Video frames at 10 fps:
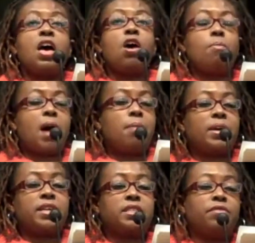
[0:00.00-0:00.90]

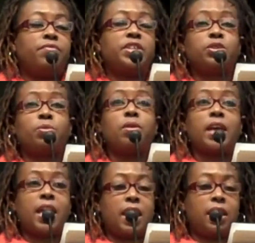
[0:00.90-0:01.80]
"Obama is a visual
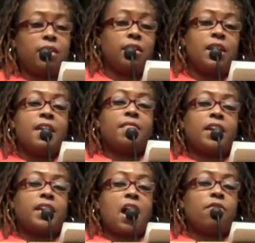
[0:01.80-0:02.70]
aid
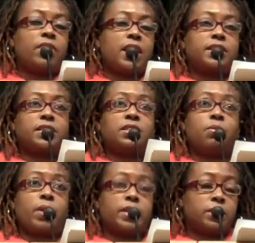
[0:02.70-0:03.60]
that galvanizes
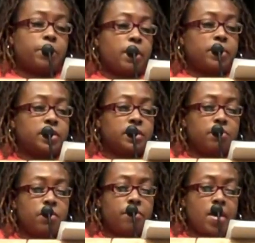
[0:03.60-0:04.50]
the white supremacist
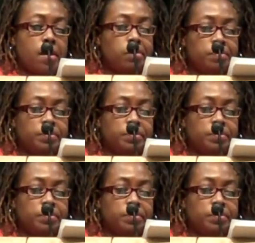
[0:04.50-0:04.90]
movement."